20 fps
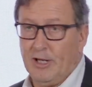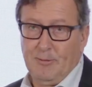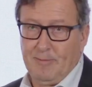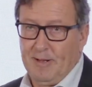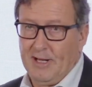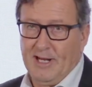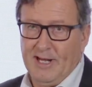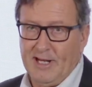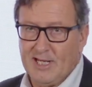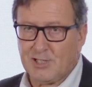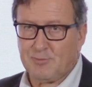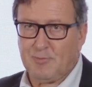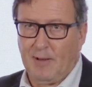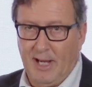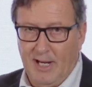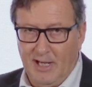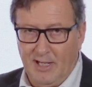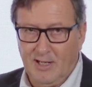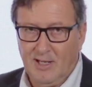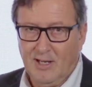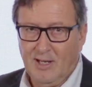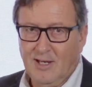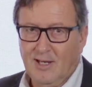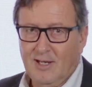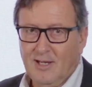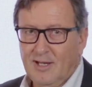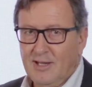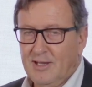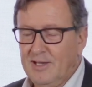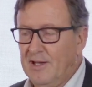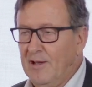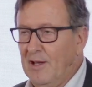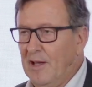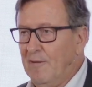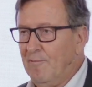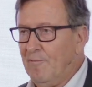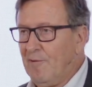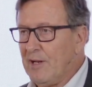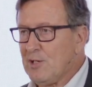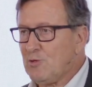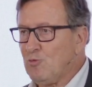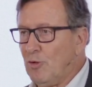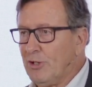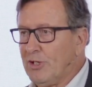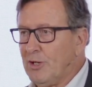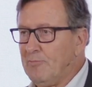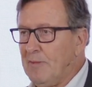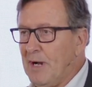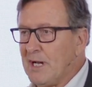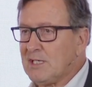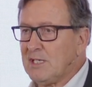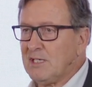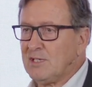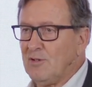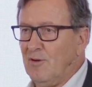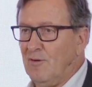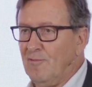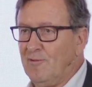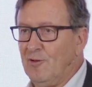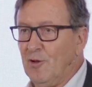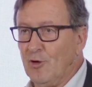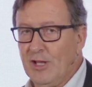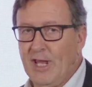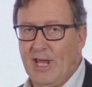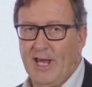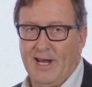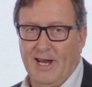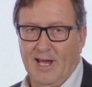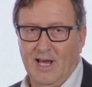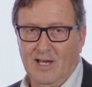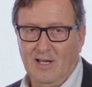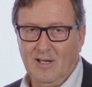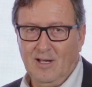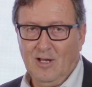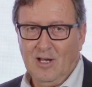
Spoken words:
Even in Spain, the freshwater marshes of Doñana